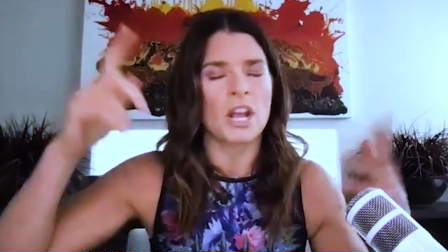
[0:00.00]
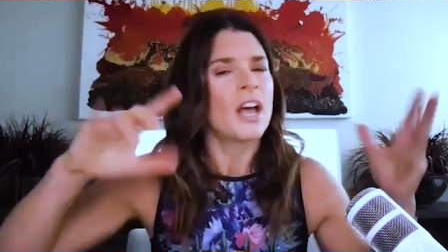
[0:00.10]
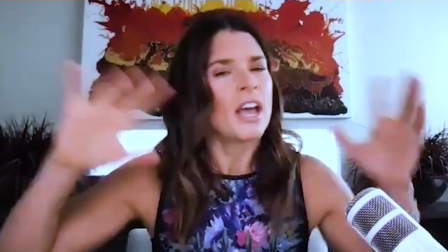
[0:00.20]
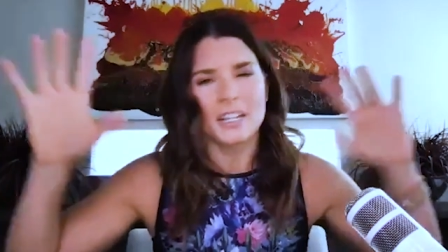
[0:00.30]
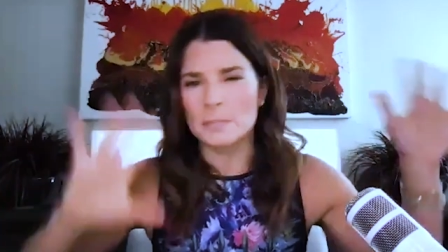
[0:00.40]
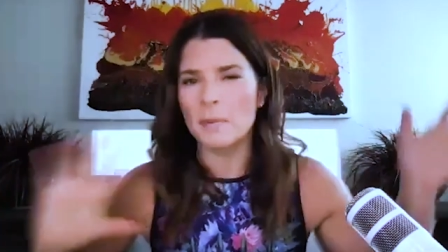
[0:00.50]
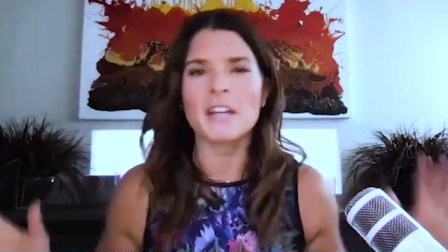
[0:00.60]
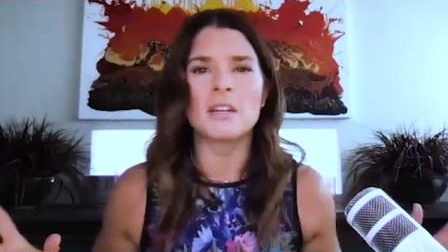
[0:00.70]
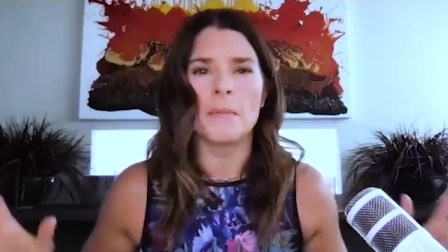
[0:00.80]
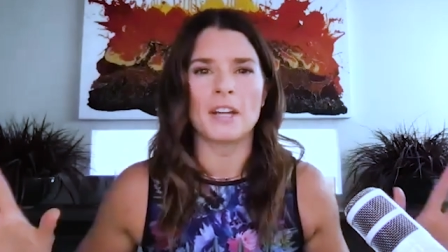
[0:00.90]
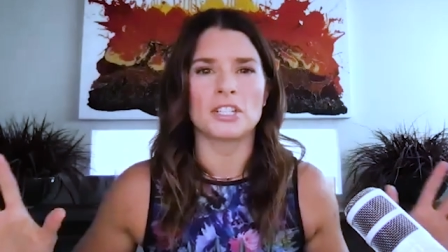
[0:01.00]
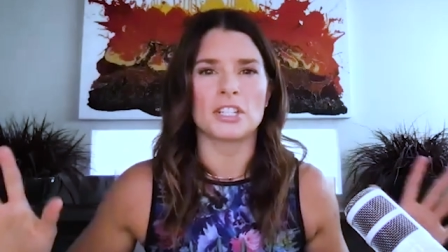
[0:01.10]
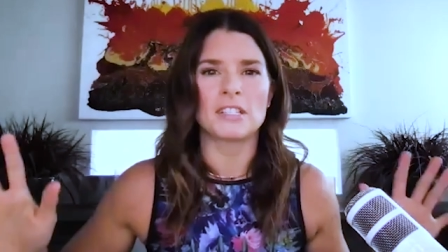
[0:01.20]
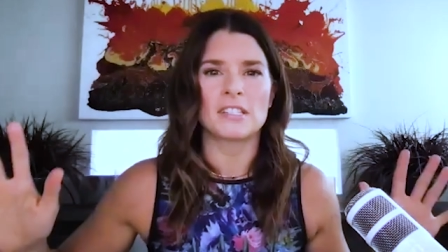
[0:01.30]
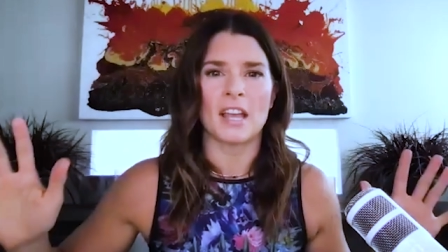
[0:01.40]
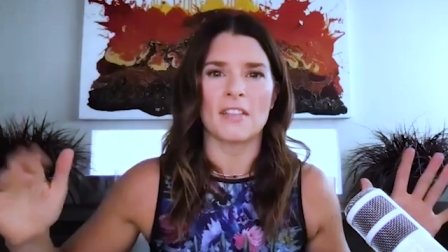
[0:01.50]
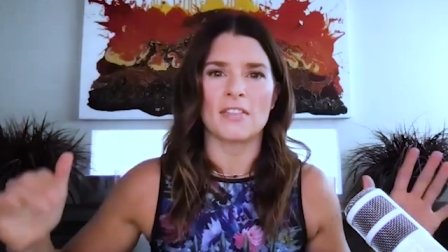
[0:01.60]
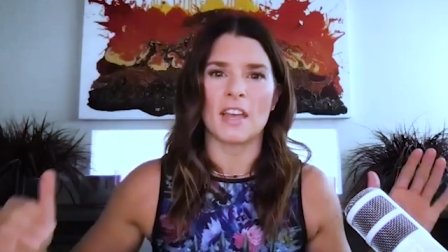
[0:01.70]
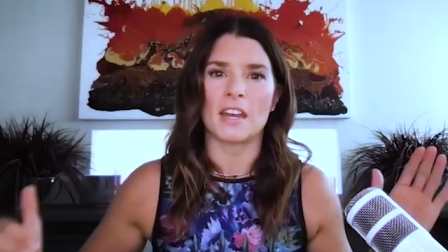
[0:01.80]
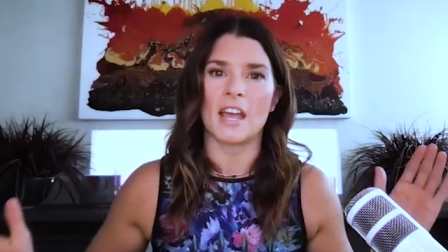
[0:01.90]
which explain dimensions
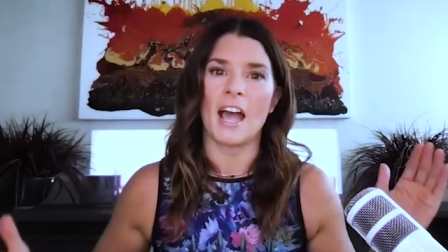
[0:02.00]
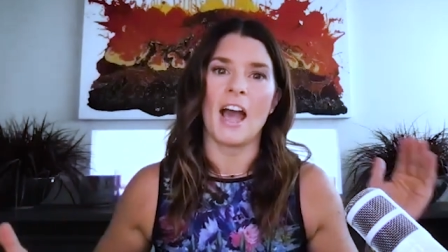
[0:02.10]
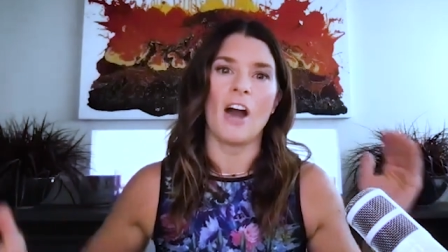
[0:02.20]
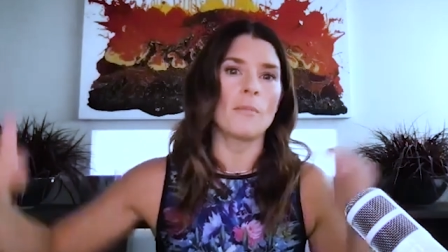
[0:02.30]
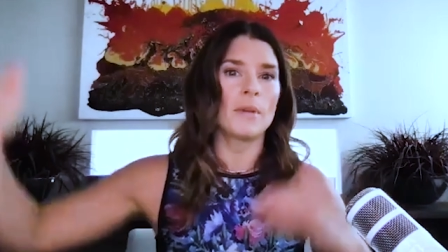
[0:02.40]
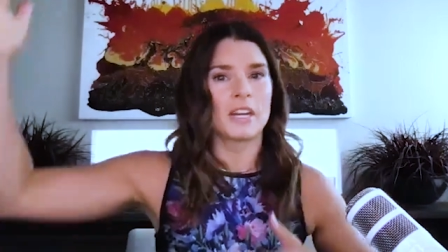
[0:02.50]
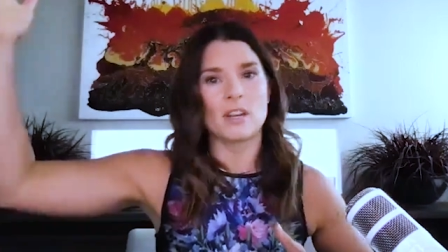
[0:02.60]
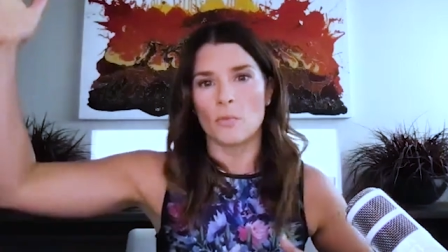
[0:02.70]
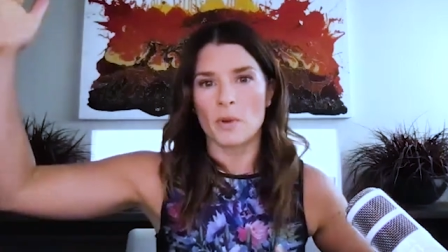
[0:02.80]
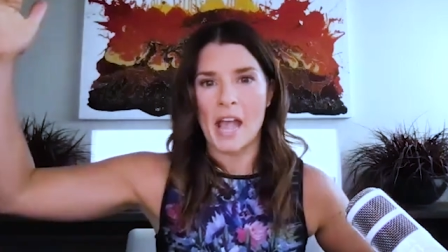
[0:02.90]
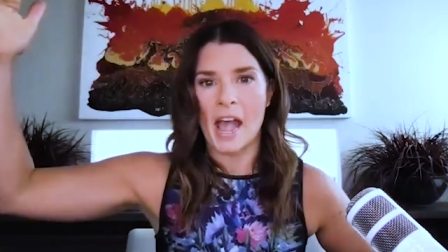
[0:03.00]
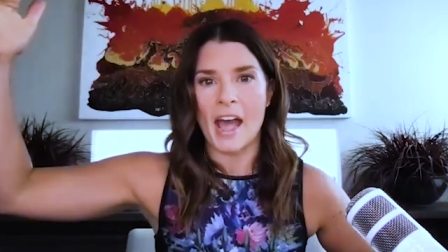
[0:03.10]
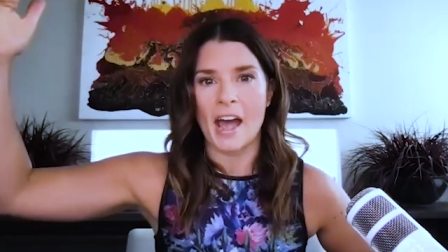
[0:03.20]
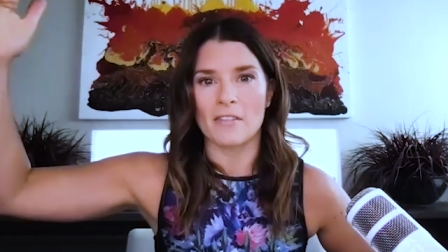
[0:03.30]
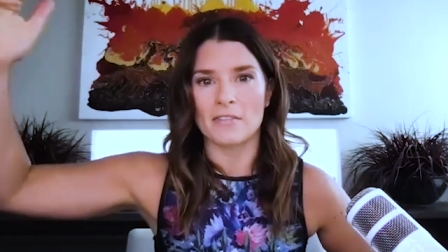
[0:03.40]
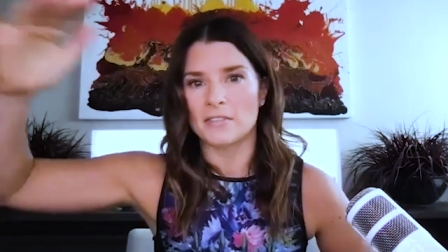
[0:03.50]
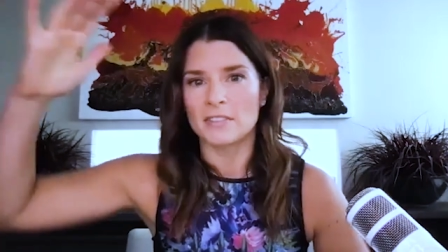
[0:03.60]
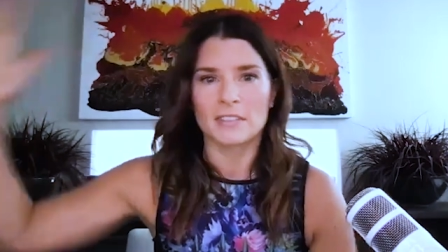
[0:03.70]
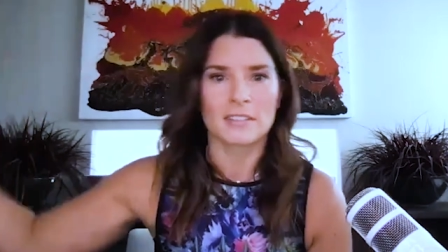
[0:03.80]
and then how many we have.